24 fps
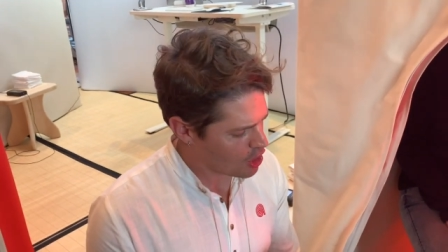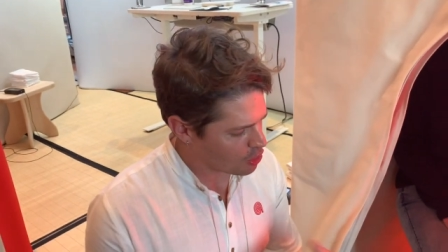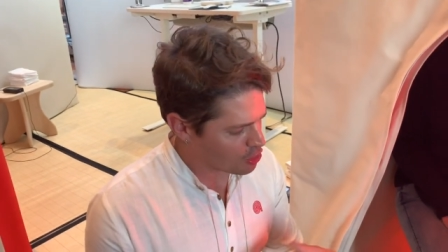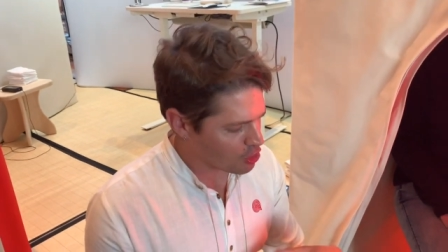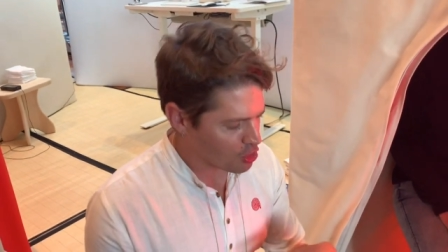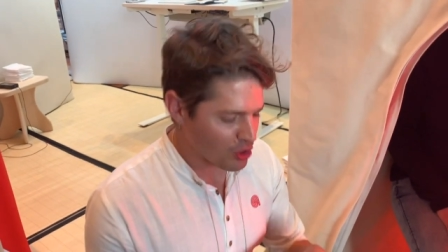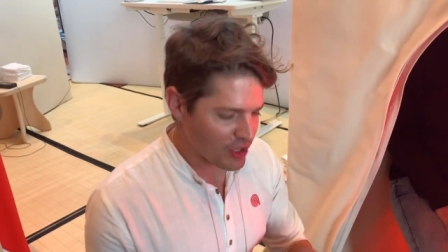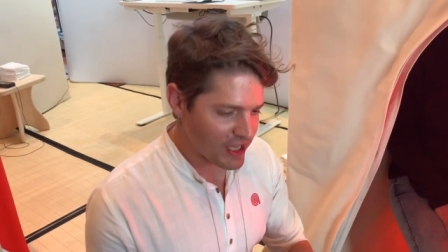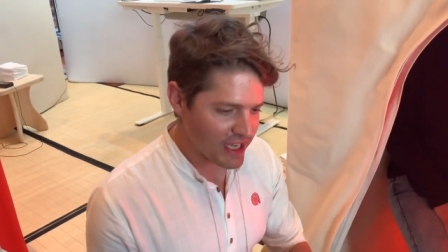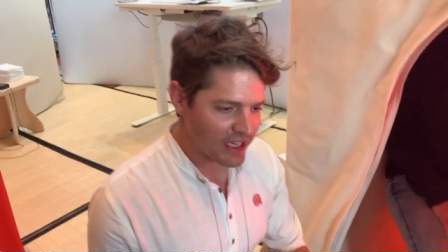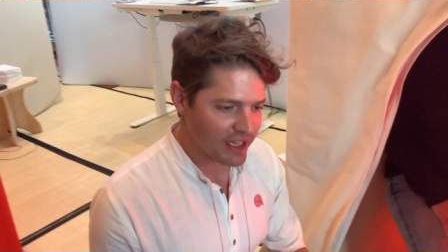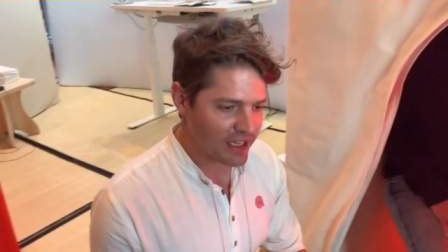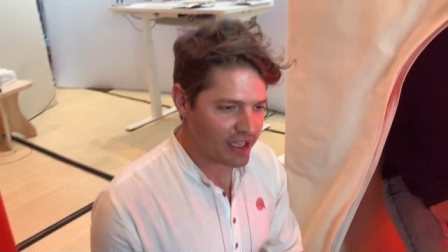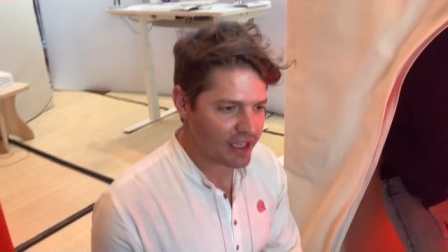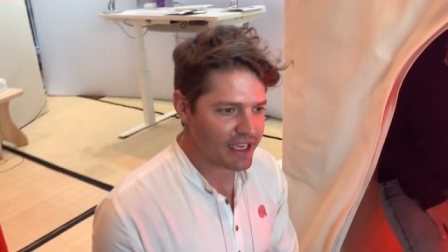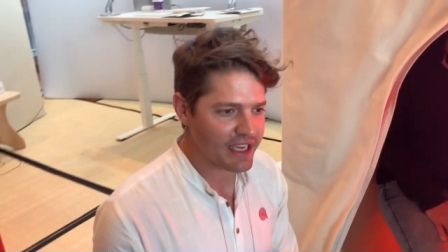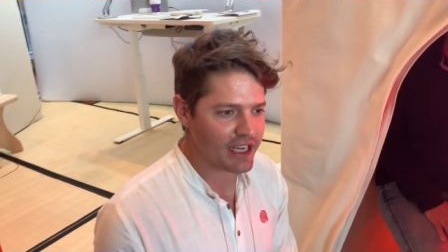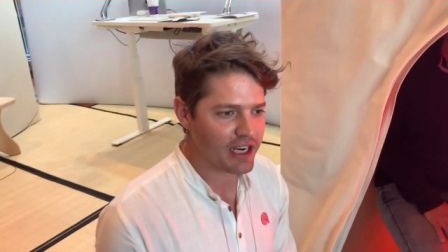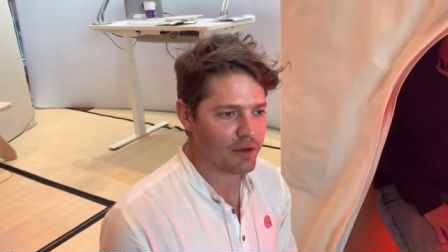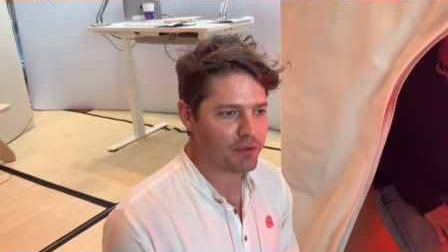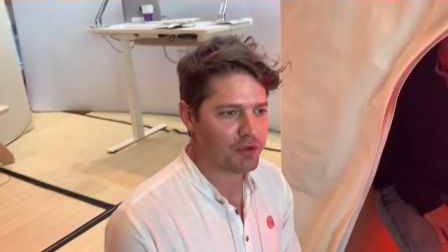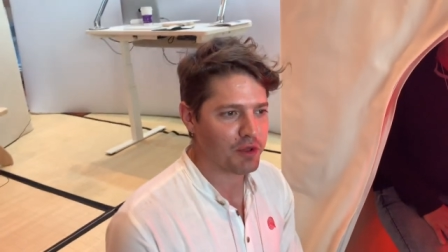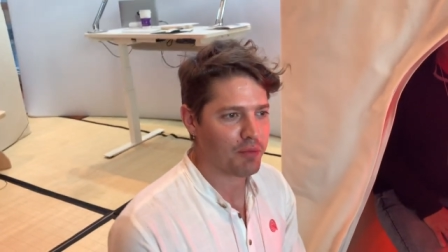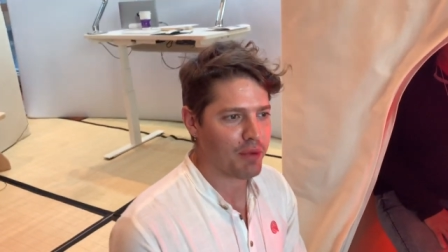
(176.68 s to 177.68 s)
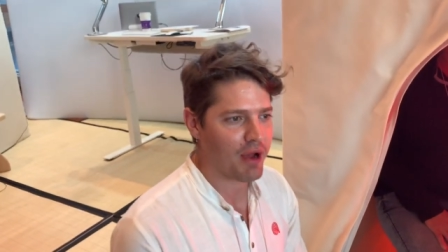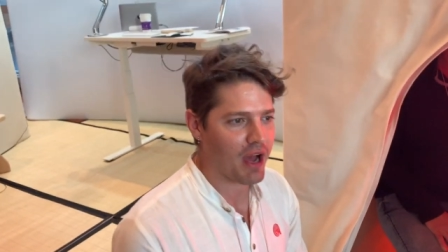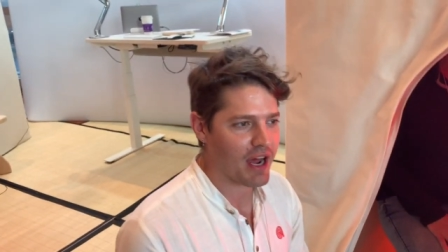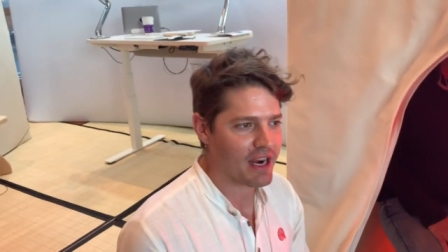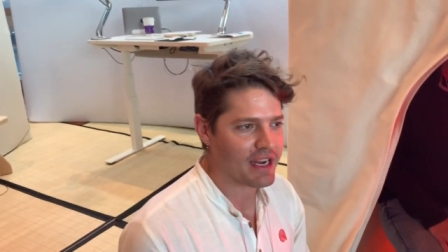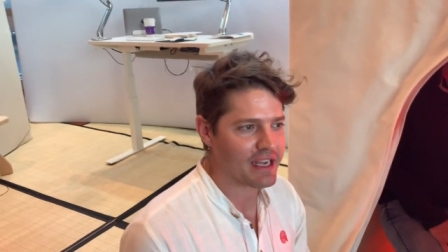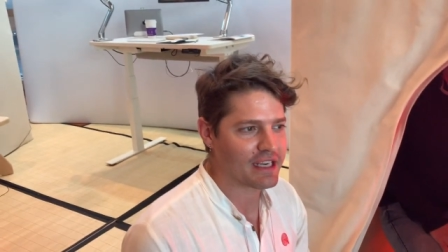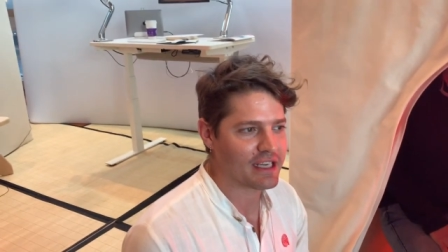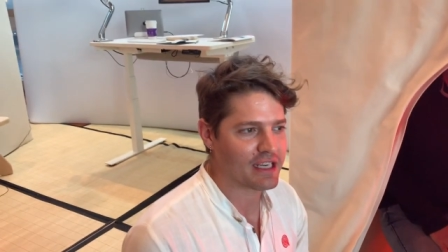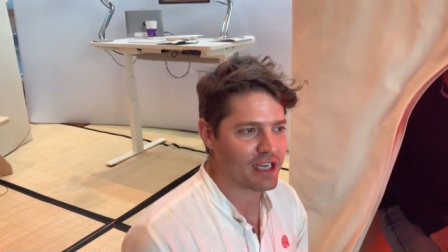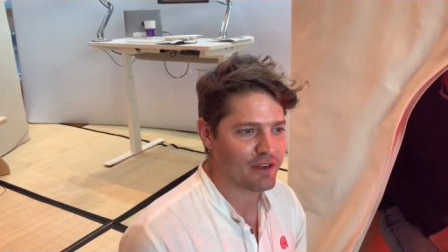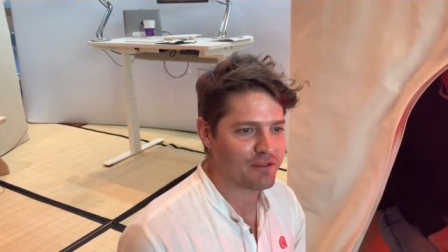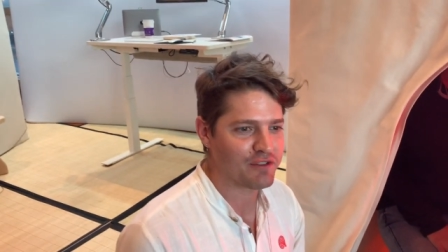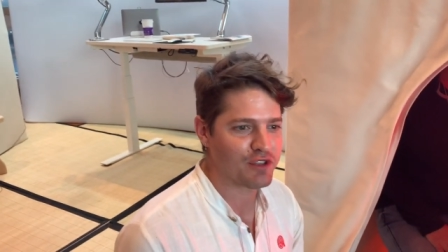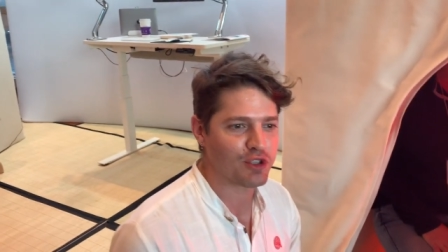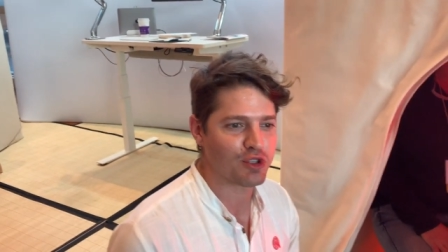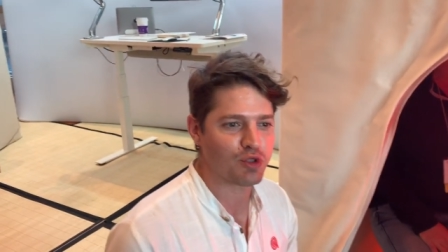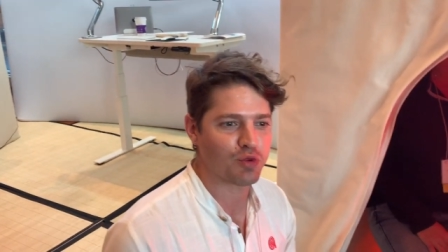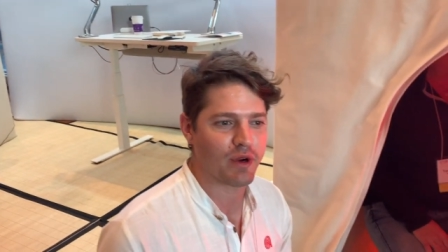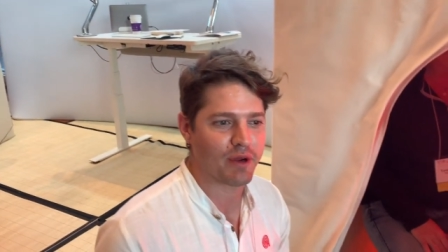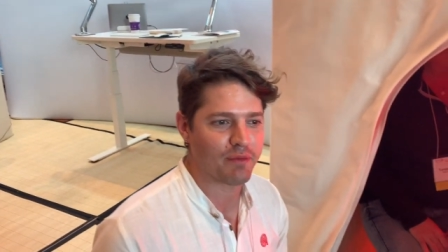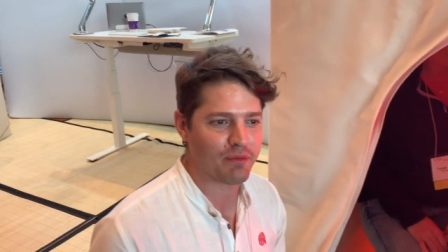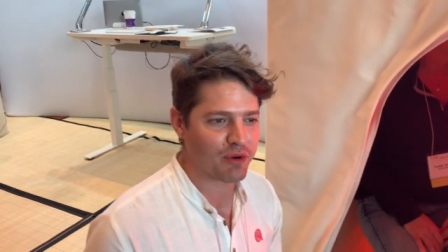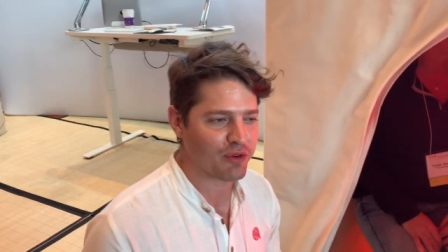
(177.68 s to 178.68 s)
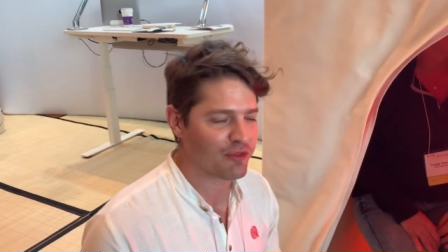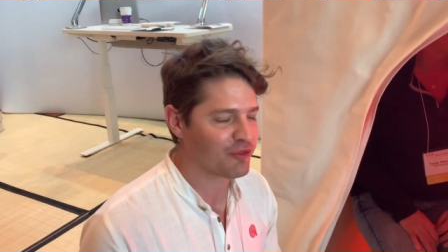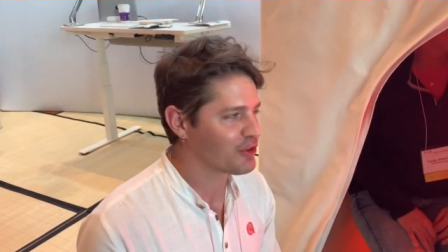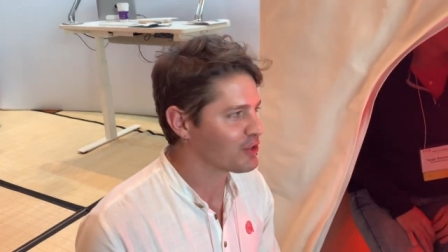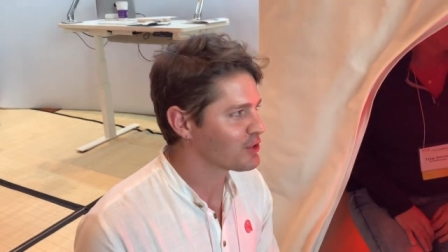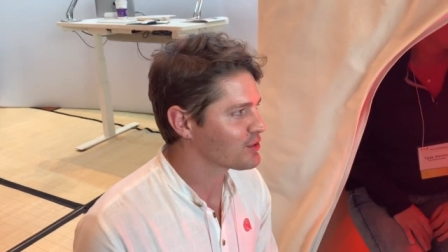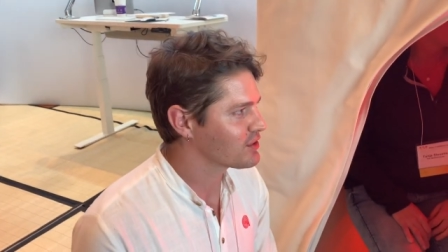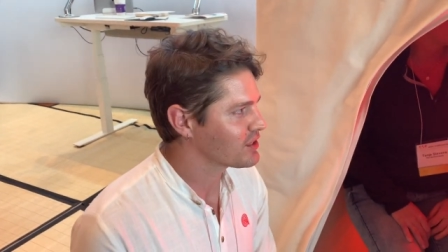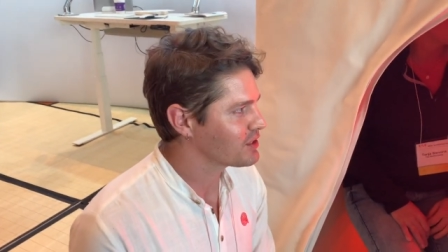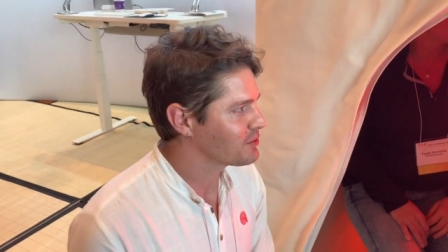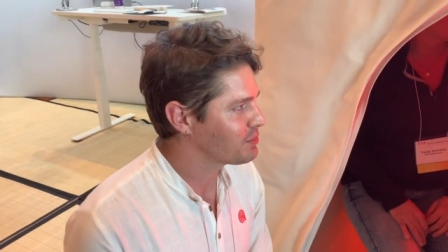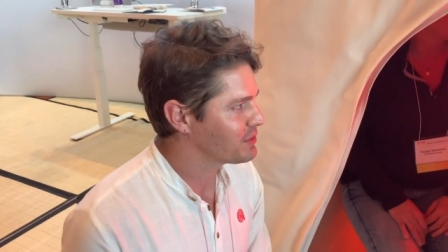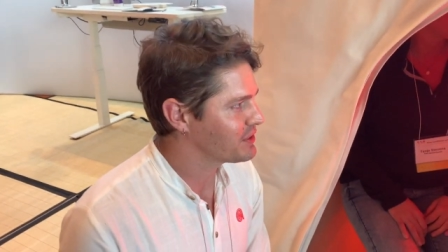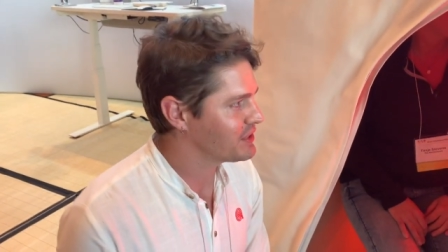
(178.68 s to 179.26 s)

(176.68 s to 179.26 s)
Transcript: no, you need to heat up the body enough to sweat profusely,